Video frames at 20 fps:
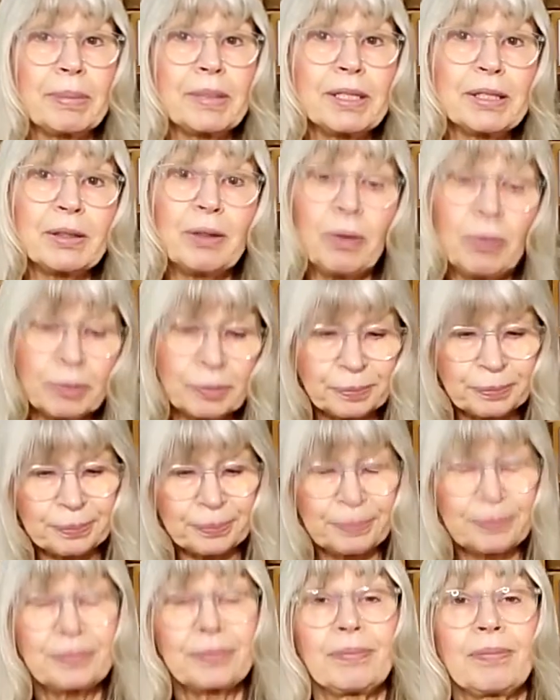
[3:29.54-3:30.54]
So
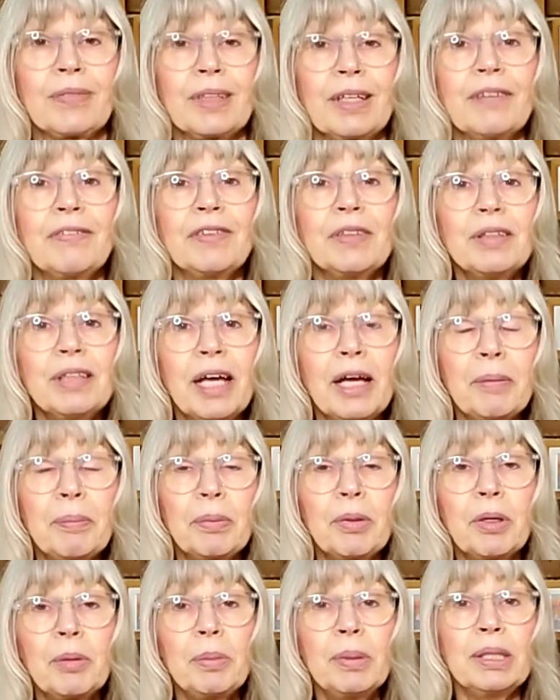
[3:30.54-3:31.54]
if you like
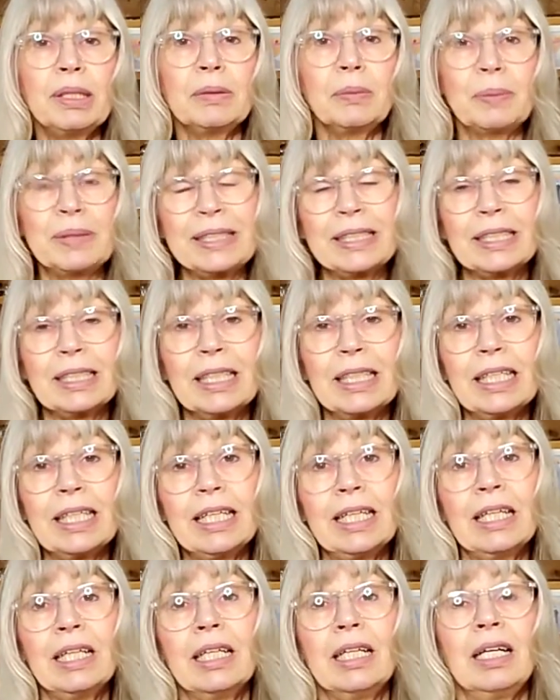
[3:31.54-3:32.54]
bourbon, whiskey,